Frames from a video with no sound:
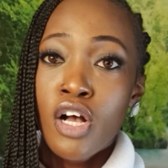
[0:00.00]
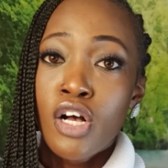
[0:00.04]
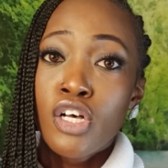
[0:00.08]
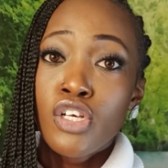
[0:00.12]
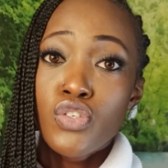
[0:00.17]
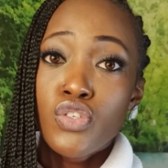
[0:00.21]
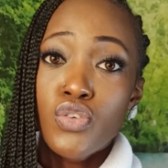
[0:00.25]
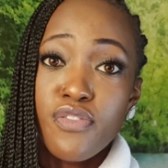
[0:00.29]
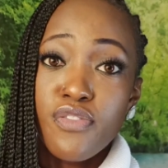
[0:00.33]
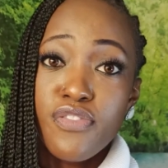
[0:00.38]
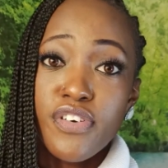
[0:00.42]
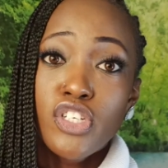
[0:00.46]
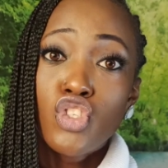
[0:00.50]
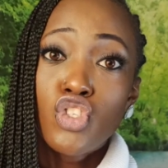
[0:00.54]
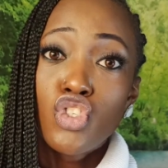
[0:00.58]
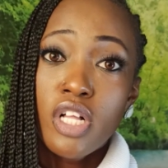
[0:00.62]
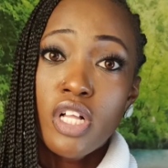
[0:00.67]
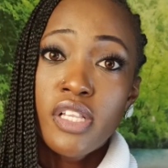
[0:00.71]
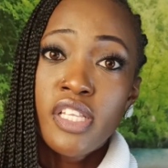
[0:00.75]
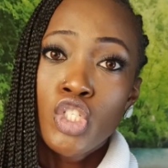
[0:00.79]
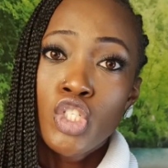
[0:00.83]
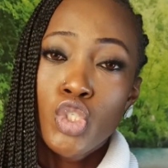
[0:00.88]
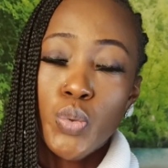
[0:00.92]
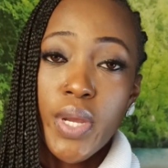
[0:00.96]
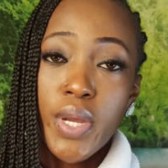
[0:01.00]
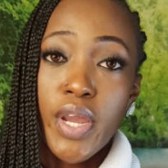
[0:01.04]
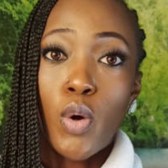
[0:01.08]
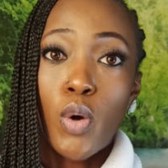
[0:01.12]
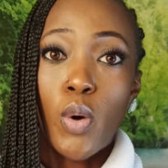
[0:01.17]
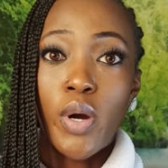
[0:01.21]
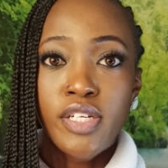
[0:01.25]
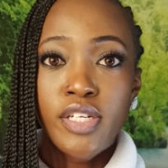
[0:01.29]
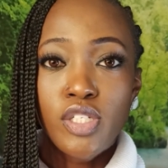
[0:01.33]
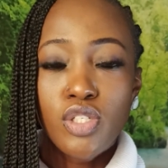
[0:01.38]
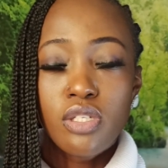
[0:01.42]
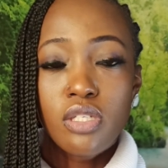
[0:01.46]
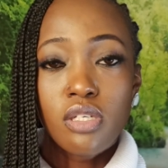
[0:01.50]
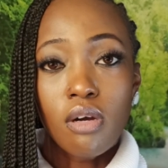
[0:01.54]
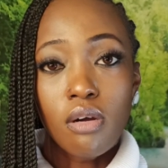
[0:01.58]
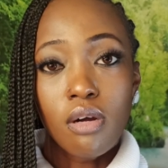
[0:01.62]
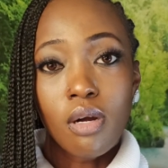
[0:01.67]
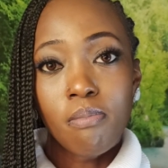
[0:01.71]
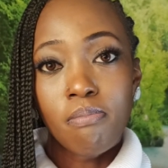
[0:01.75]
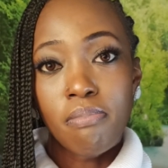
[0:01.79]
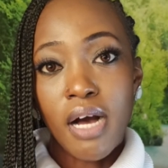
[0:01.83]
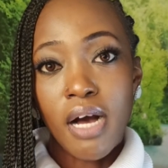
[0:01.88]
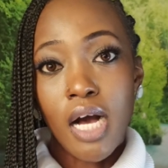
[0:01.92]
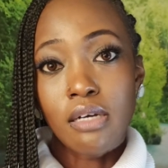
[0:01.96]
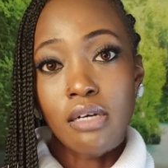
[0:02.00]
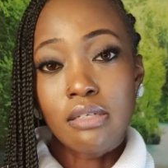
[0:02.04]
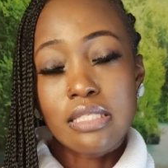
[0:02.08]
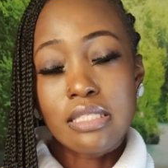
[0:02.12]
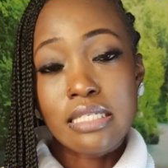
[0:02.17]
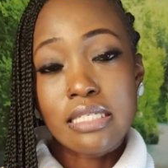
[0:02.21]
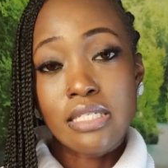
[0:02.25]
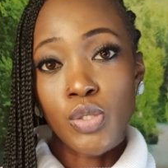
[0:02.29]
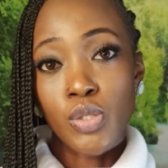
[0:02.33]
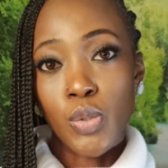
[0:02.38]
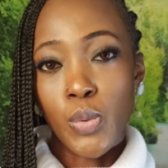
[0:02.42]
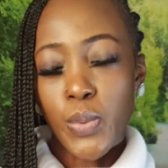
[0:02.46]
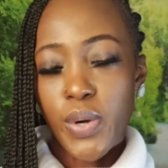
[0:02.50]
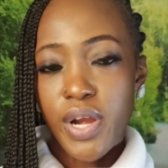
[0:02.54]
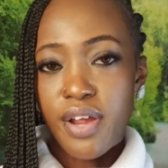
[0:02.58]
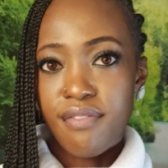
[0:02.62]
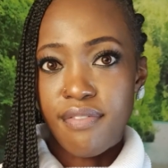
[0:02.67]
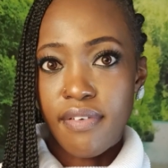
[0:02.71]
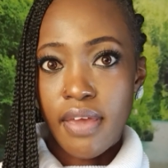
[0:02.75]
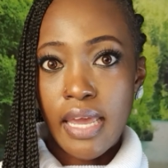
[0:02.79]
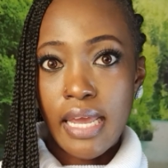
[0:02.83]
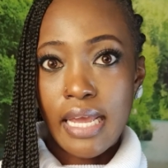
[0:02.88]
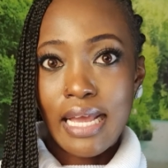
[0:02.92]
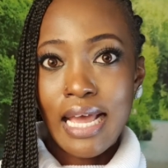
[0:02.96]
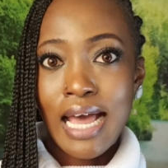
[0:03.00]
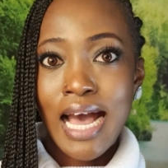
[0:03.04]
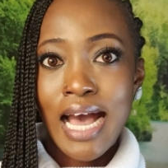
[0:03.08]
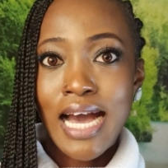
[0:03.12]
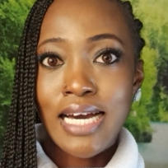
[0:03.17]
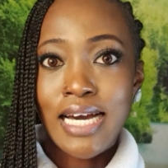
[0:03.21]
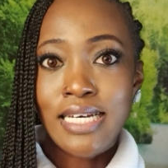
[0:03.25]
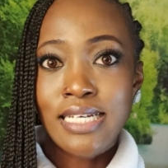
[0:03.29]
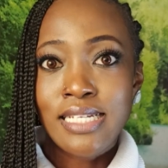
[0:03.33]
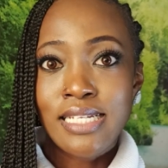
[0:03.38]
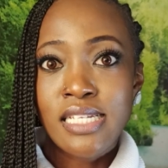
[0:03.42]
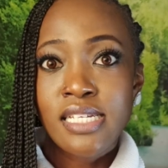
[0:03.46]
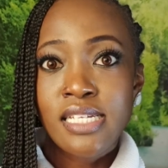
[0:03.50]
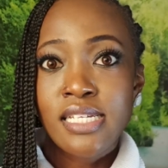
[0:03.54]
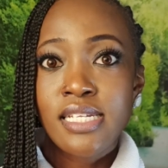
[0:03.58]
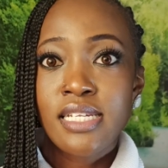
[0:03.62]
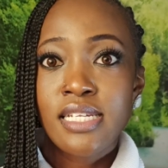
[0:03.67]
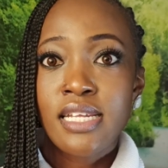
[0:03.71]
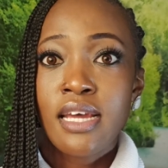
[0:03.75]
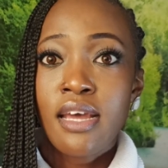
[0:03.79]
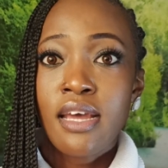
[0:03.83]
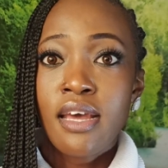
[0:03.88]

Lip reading: So the first challenge we're going to talk about is grieving, and